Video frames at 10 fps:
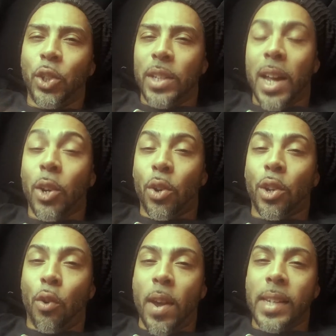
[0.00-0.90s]
You're not
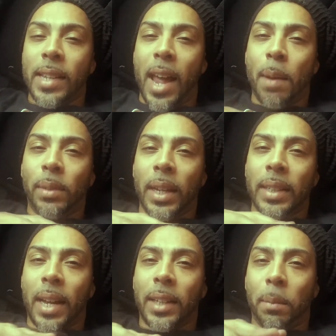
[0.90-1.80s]
going crazy. I am
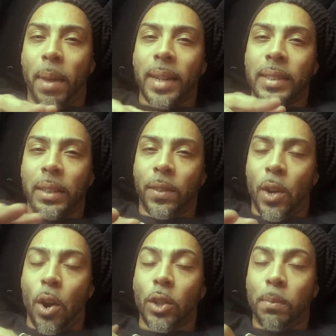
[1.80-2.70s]
laying down in the backseat of a
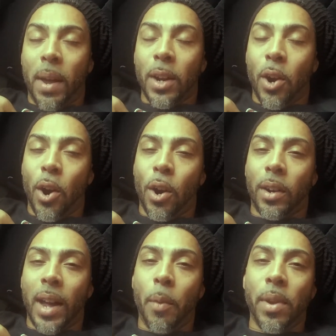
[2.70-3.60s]
car. It's my
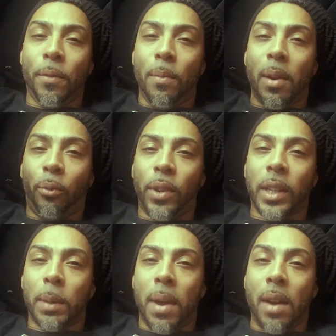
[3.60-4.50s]
car. I'm waiting for my friend
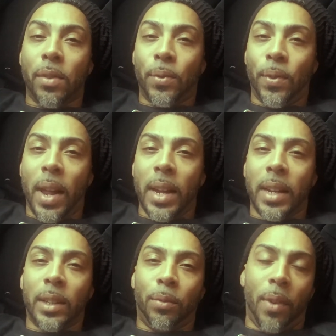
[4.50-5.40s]
to come out of a flight.
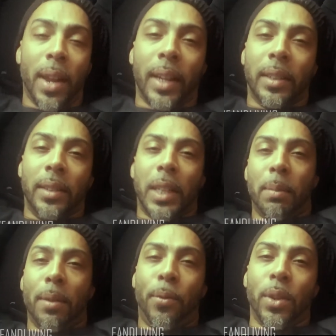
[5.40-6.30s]
His flight got delayed
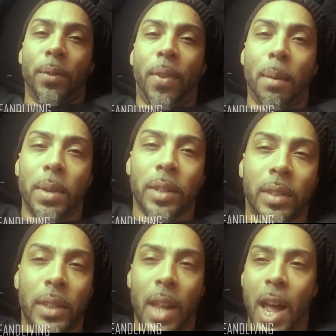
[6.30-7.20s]
about 45 minutes
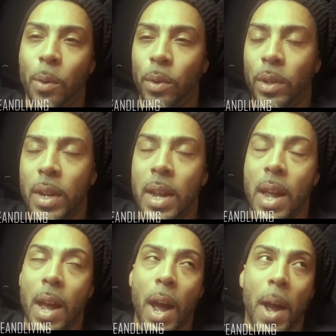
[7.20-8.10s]
to an hour.
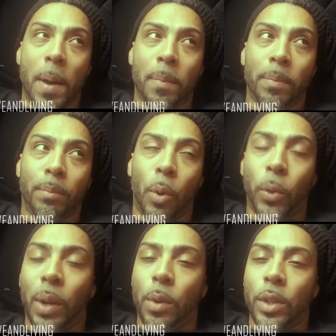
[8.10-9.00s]
But
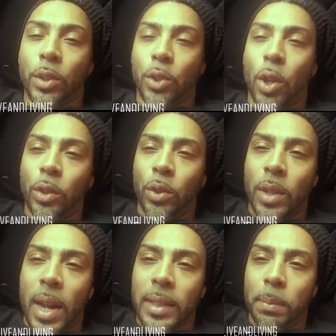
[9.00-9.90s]
what I wanted to talk to you
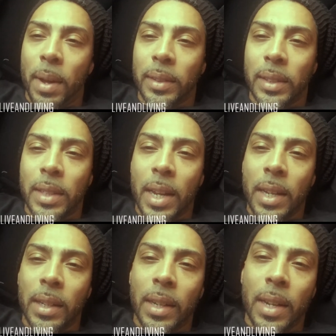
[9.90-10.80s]
guys about
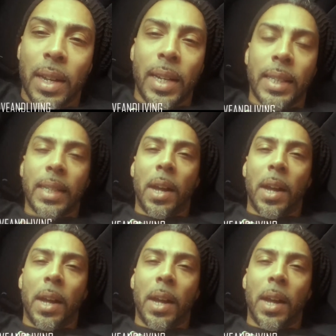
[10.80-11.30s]
today is